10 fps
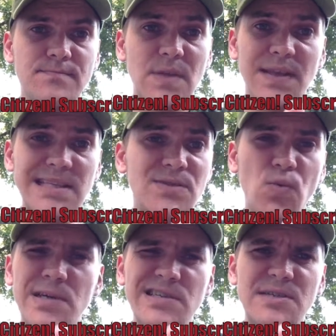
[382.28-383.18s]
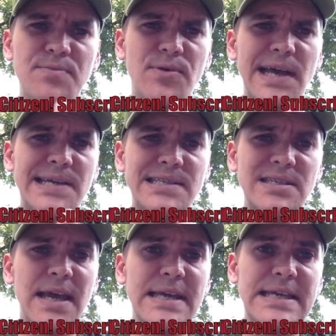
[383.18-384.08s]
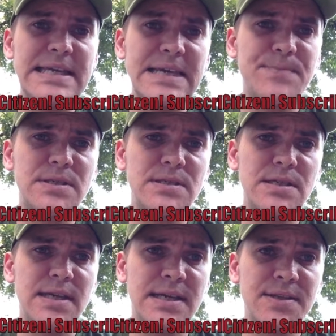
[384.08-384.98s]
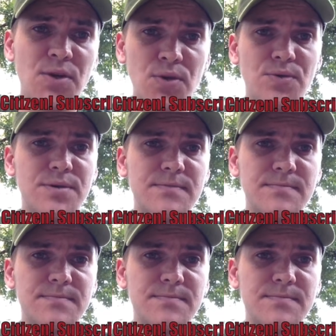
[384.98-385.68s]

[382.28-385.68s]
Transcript: That's the one good point I can say. It keeps it in the news.